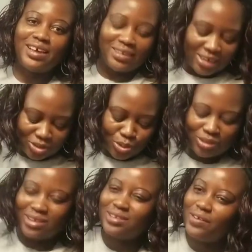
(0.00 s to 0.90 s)
This was
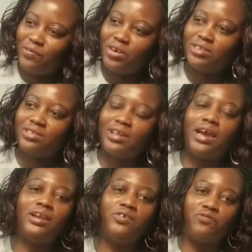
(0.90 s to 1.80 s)
a different
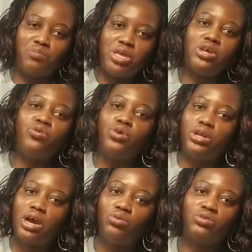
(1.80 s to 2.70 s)
side of me going
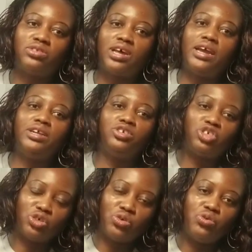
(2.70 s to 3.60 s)
outside and
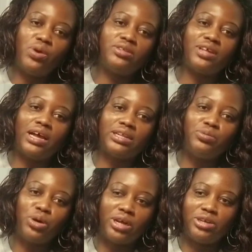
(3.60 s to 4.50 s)
showing you exactly
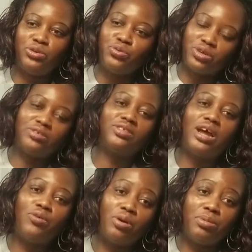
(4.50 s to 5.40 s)
what I do because
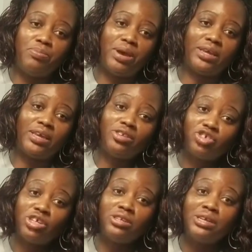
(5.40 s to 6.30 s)
now I'm in my
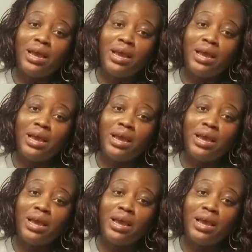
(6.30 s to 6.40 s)
kitchen.